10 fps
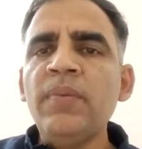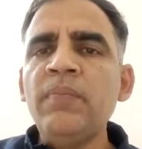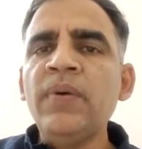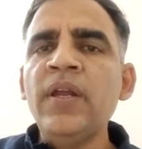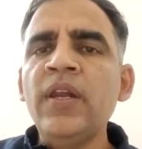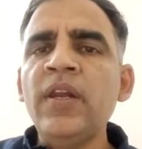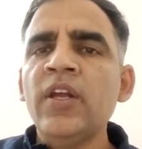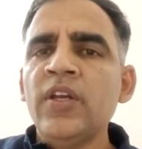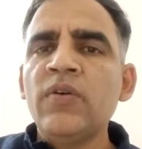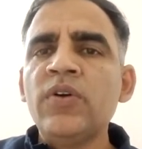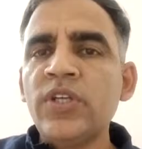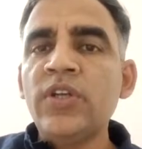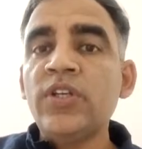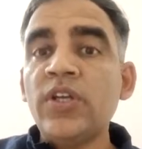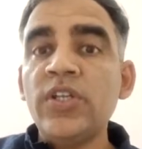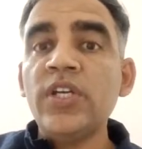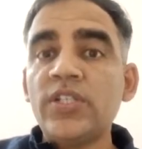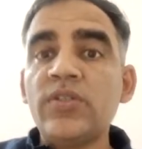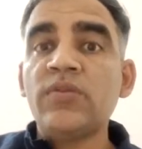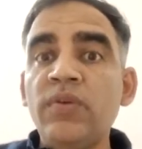People say, "Sir,
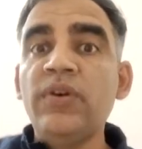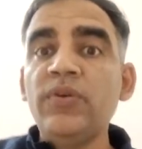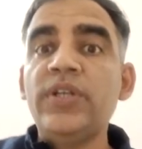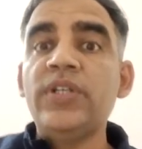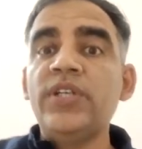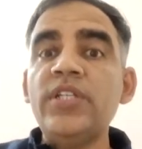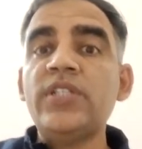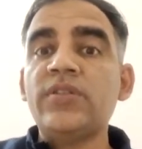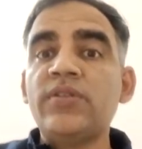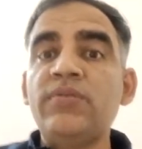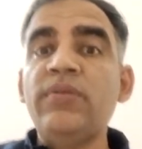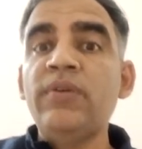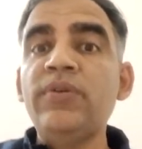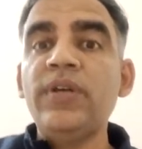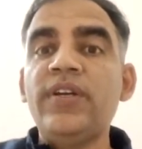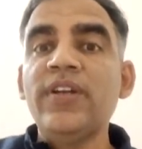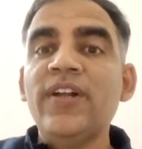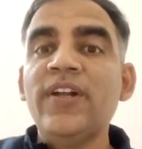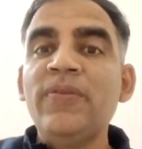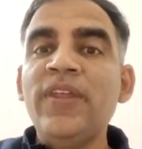yes, we will do it. Yes, we will do it."
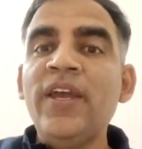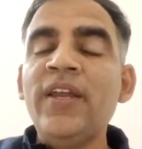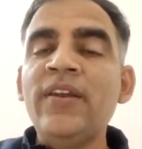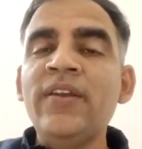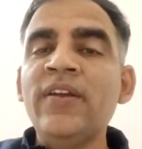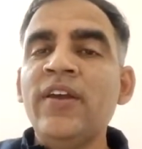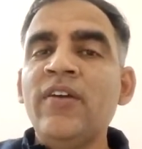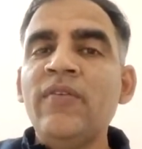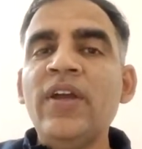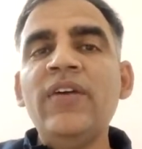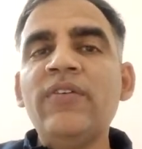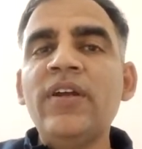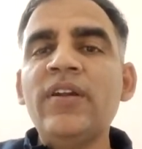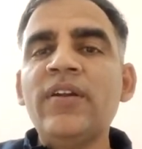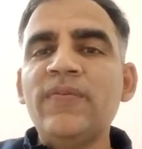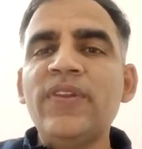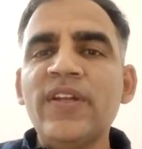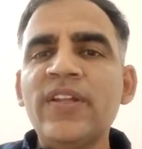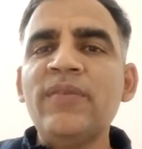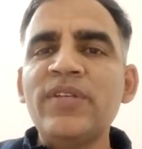And whenever
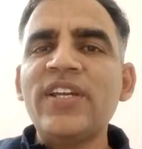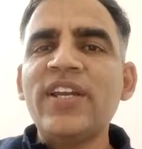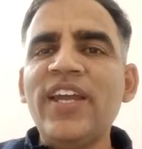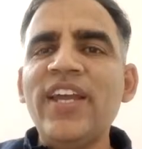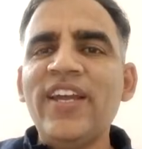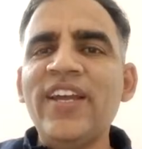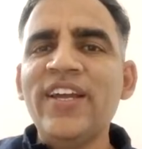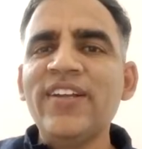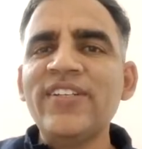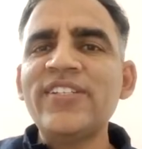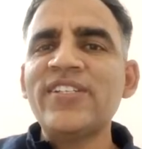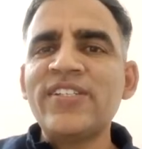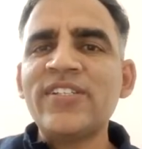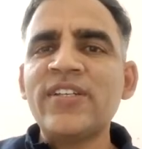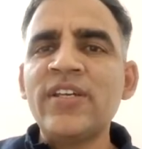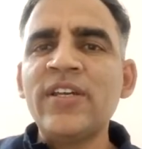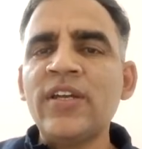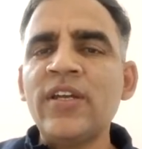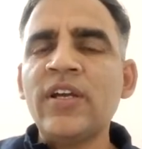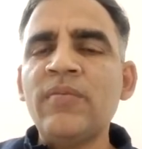the Mr. A just
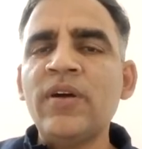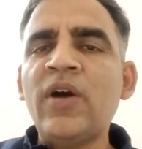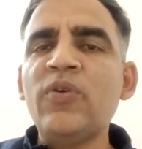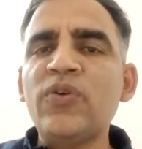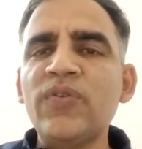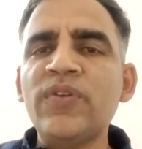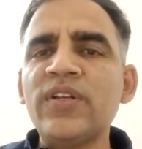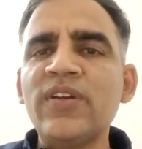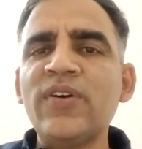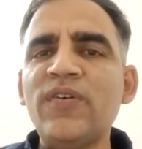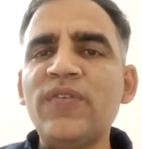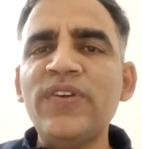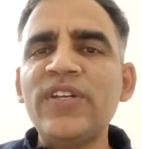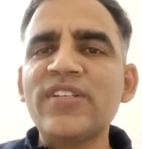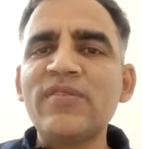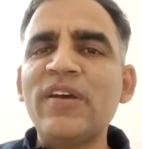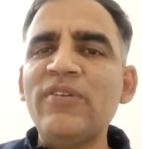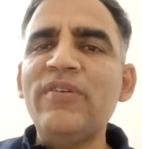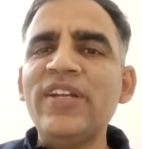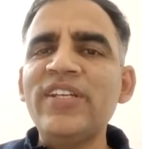come out of the office,
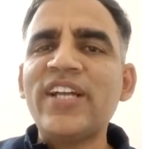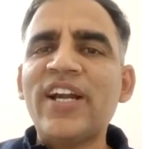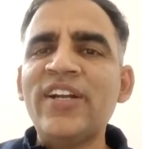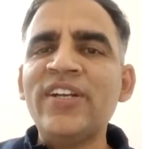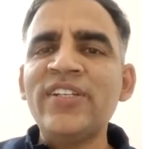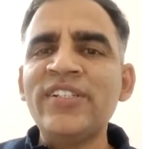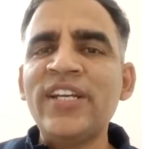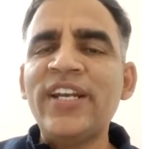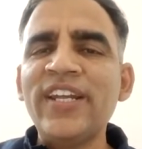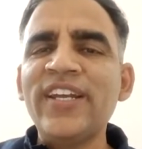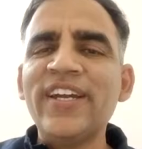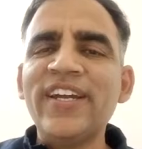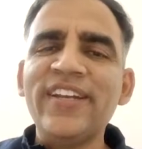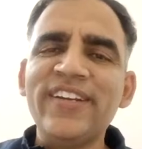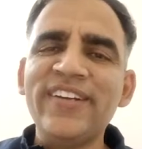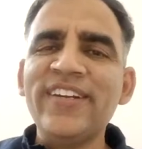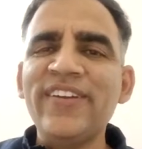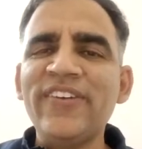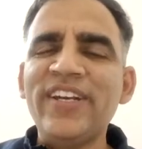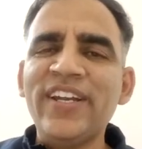everybody start chatting, "Hey,
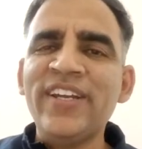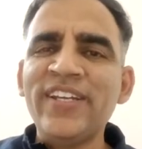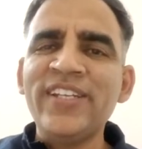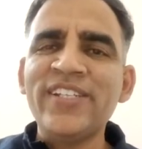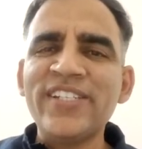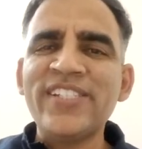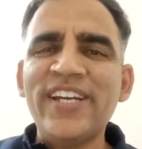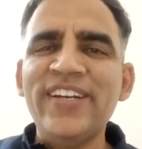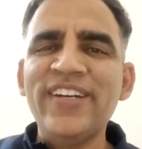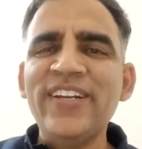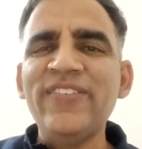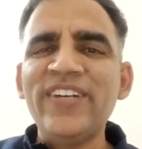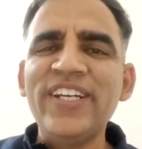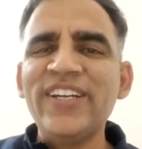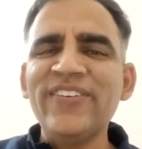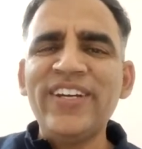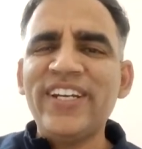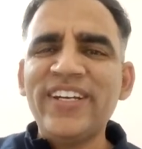leave it now. He just said, leave it. Ignore it."